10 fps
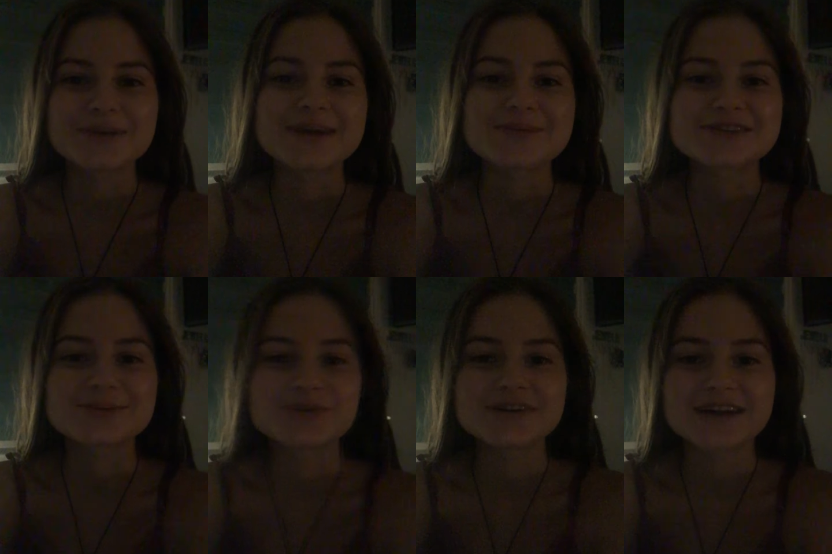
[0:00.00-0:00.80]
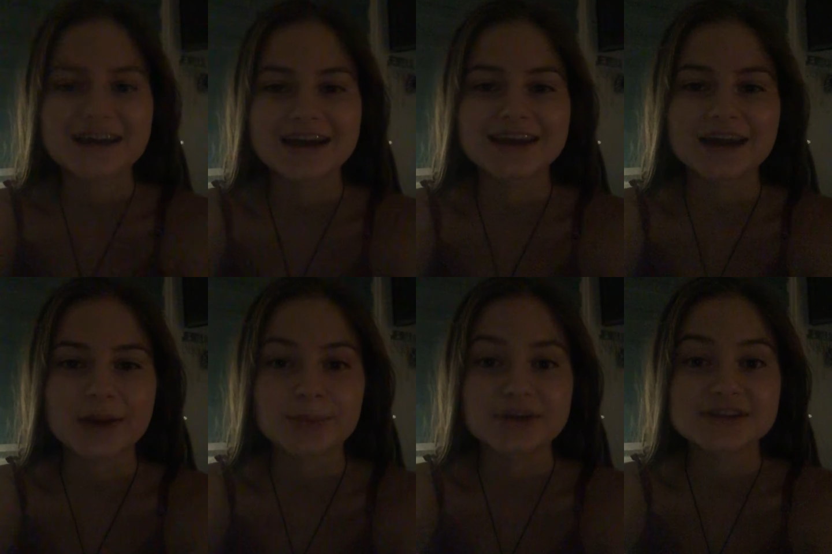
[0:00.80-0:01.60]
name is Sabrina and I
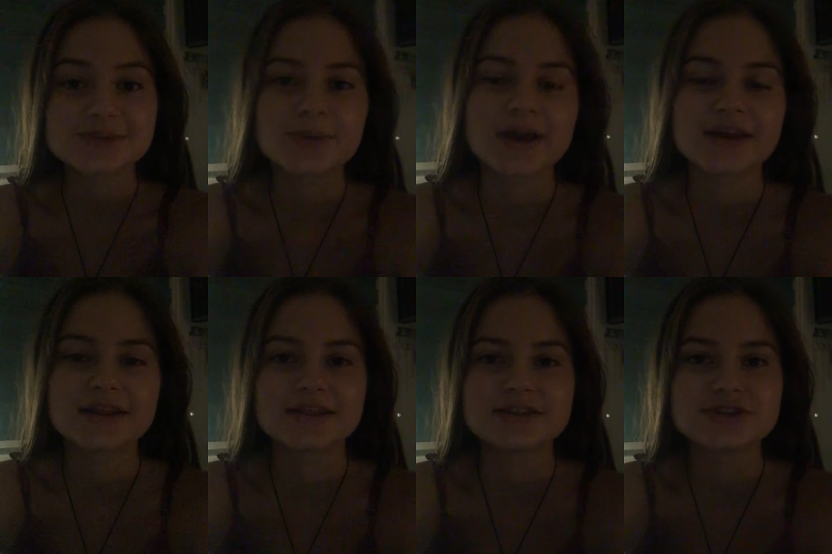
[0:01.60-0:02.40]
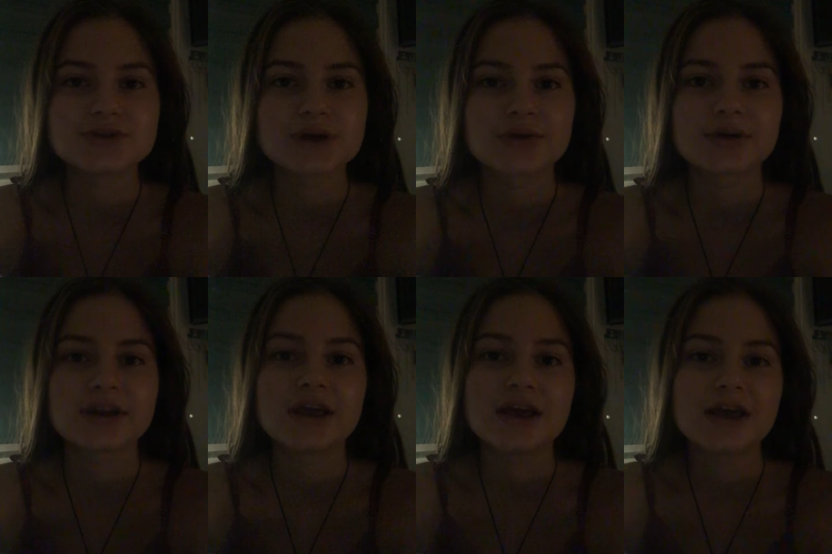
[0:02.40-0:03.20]
participated in the 200
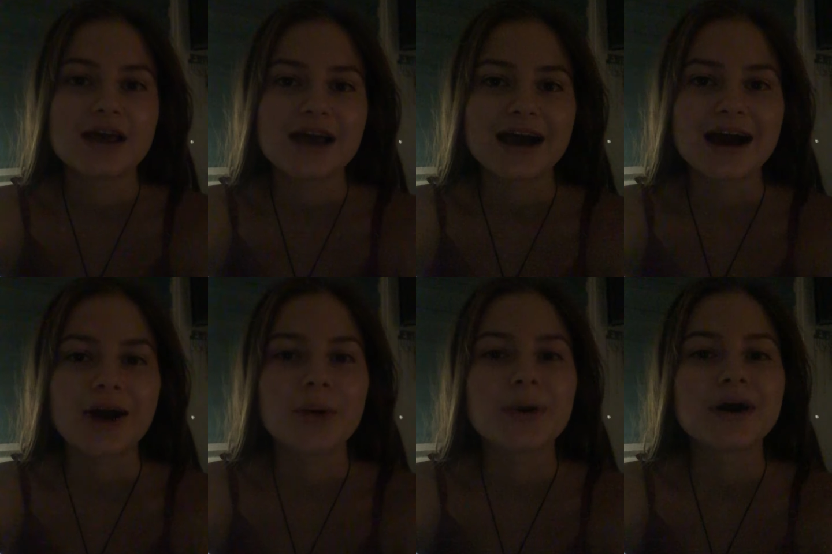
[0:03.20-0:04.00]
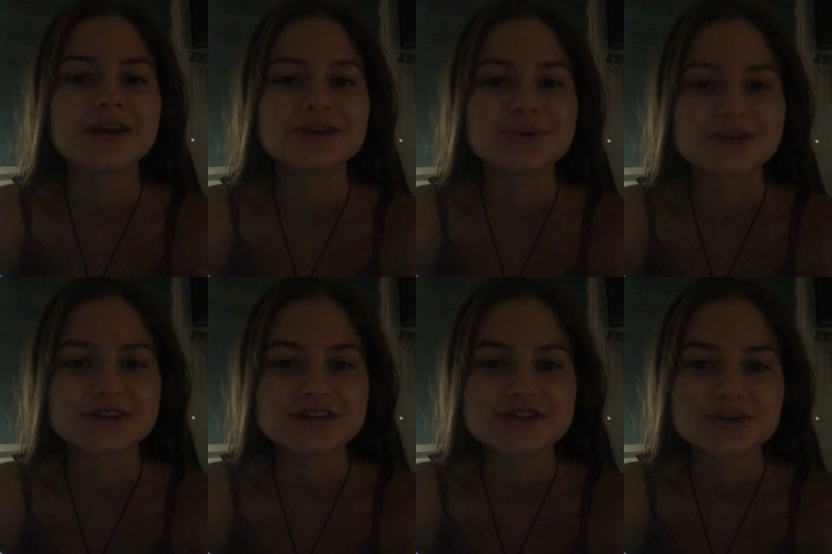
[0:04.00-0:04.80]
hour yoga
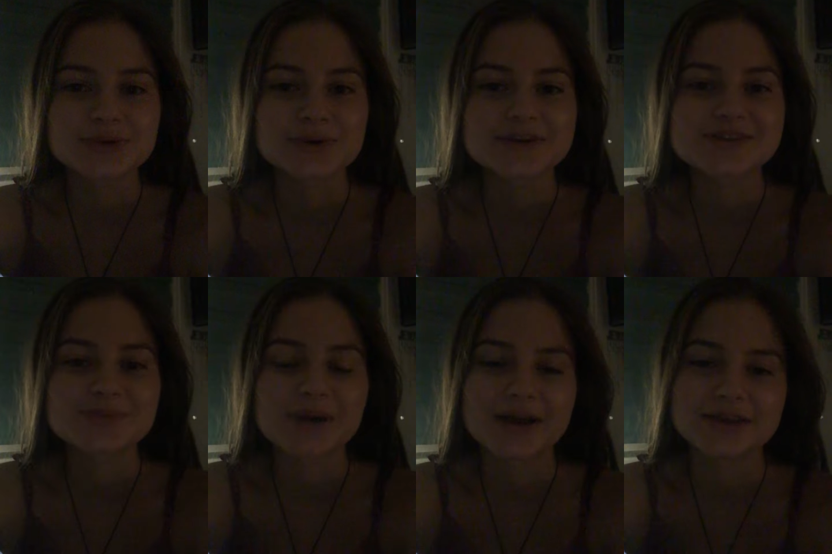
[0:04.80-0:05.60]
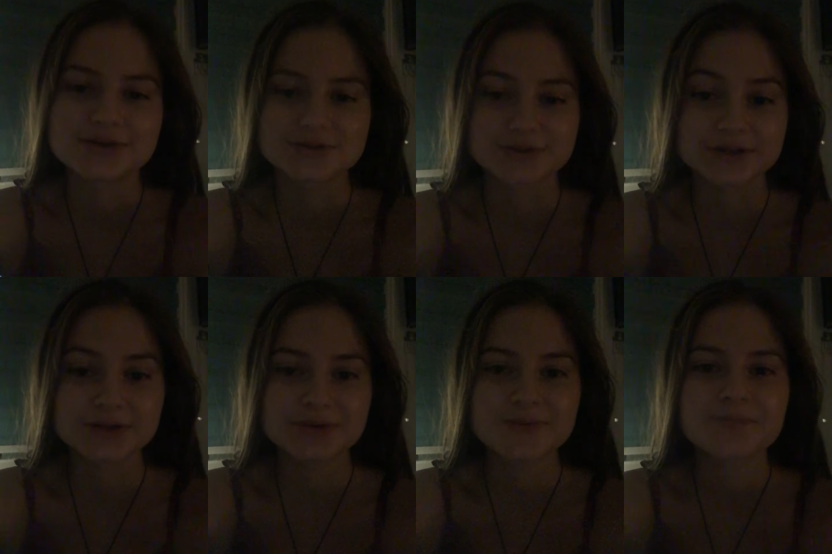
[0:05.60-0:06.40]
teacher course by YogaRenew.